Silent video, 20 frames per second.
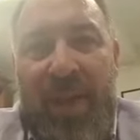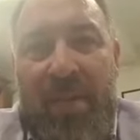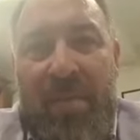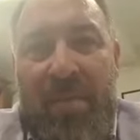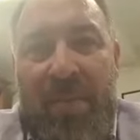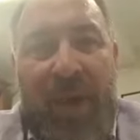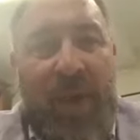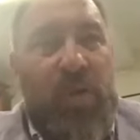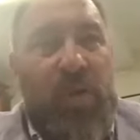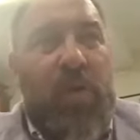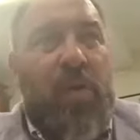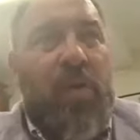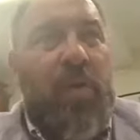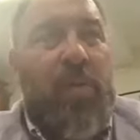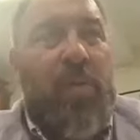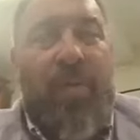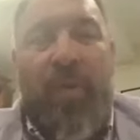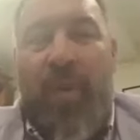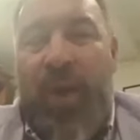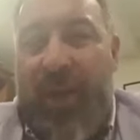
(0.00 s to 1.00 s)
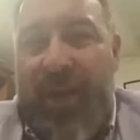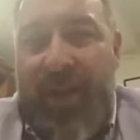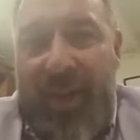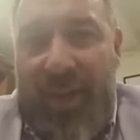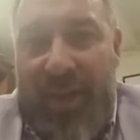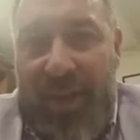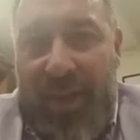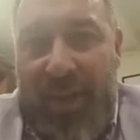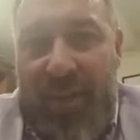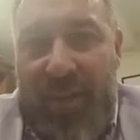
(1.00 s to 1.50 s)
Make sure your prices
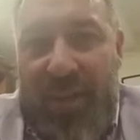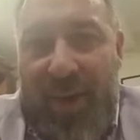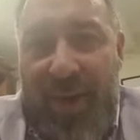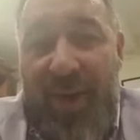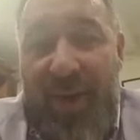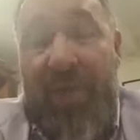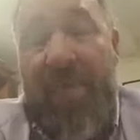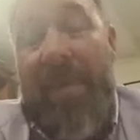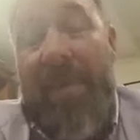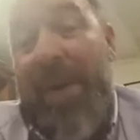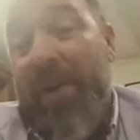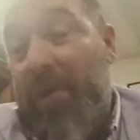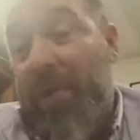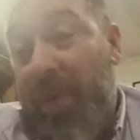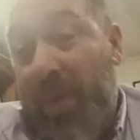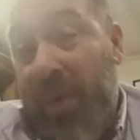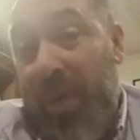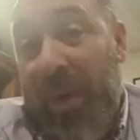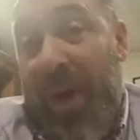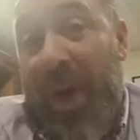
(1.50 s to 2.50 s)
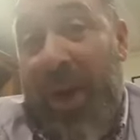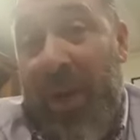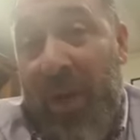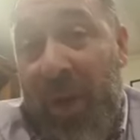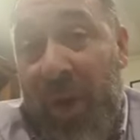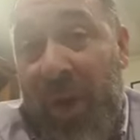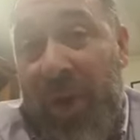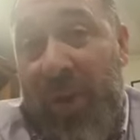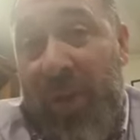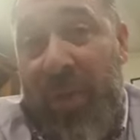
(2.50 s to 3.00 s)
are competitive. Make sure you are
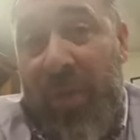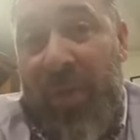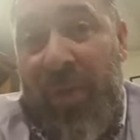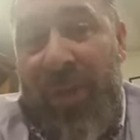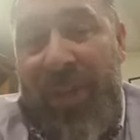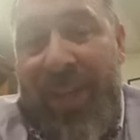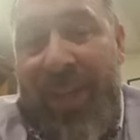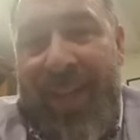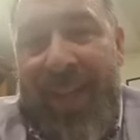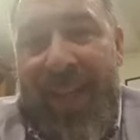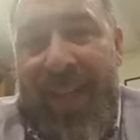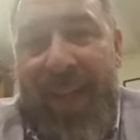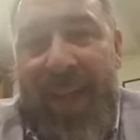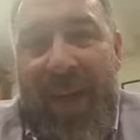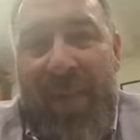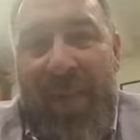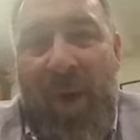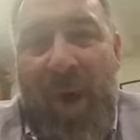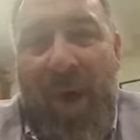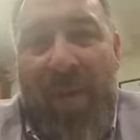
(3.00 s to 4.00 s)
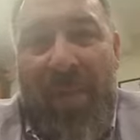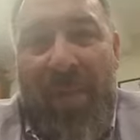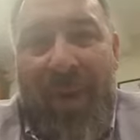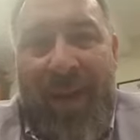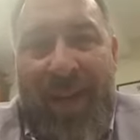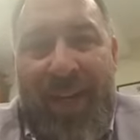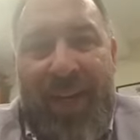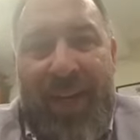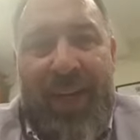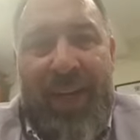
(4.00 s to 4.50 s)
knowledgeable. I'm
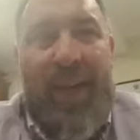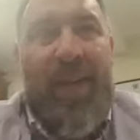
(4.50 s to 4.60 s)
lucky enough